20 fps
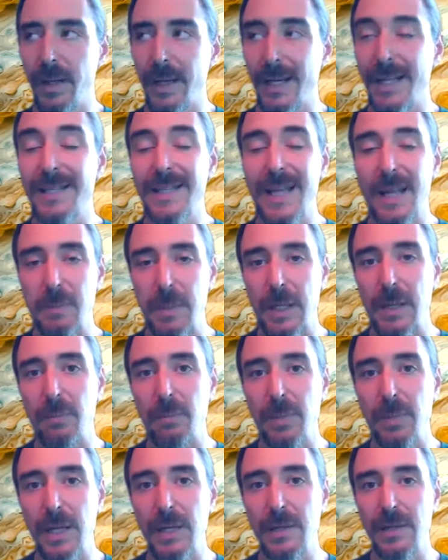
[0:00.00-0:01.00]
contentment
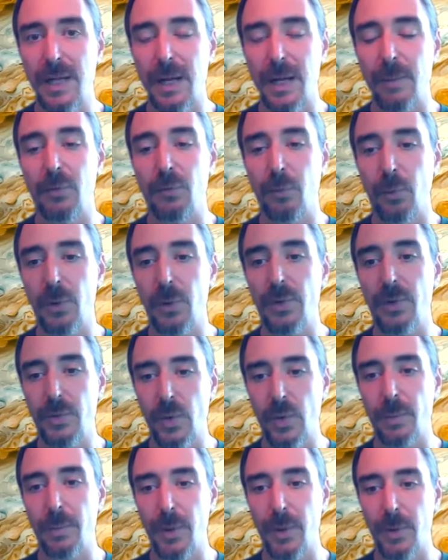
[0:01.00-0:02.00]
and peace comes for the Scorpio